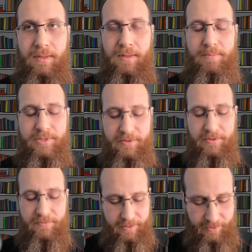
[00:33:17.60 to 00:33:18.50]
let me see if
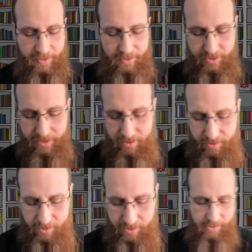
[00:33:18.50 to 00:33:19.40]
I if I understand your
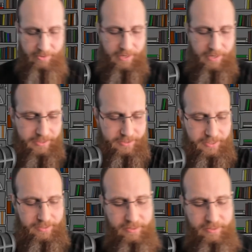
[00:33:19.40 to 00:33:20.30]
you're you're asking
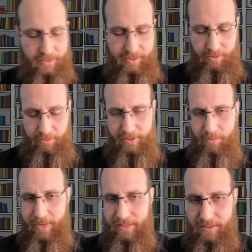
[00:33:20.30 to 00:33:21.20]
is is the only
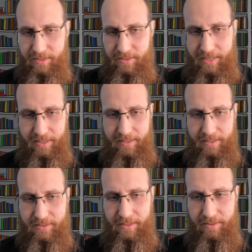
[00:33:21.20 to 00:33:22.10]
way to get that
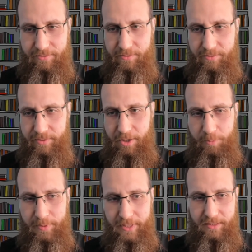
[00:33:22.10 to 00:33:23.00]
insight through the
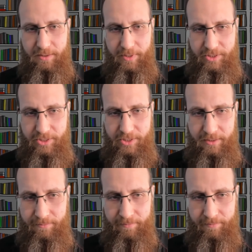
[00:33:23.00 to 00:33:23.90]
open-ended questioning?